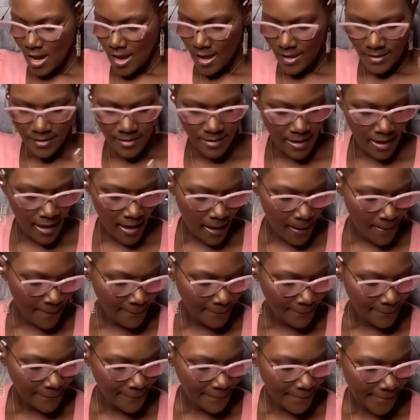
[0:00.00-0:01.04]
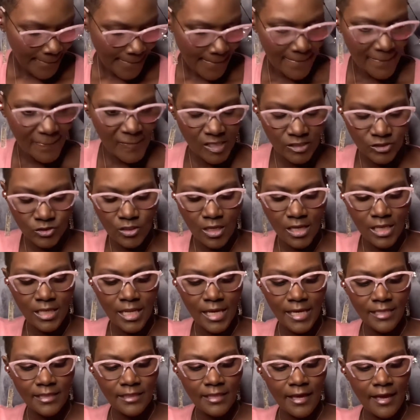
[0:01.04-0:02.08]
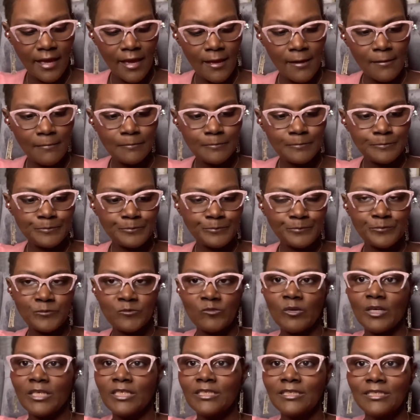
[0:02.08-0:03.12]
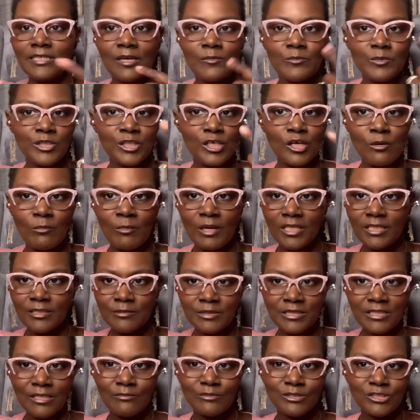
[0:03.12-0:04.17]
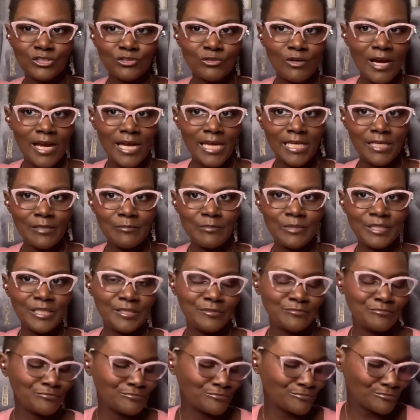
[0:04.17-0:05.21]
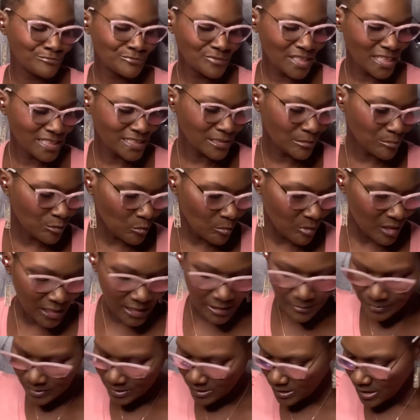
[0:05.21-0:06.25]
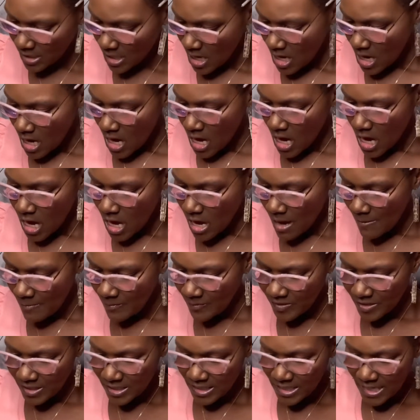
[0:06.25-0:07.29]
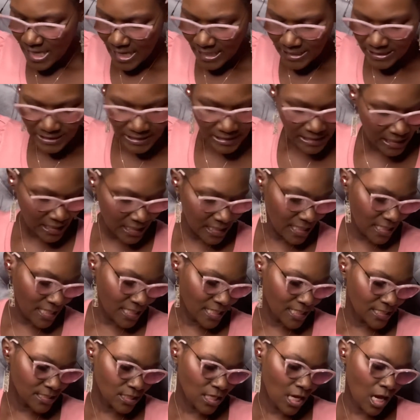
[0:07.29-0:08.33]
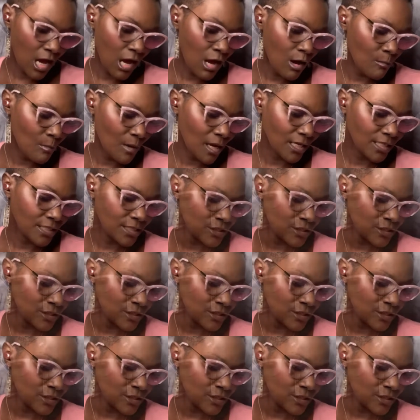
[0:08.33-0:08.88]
yeah. So I like that. If I didn't have anything on my lips, I would try it, but got something on my lips. Um, the next thing is, oh my goodness,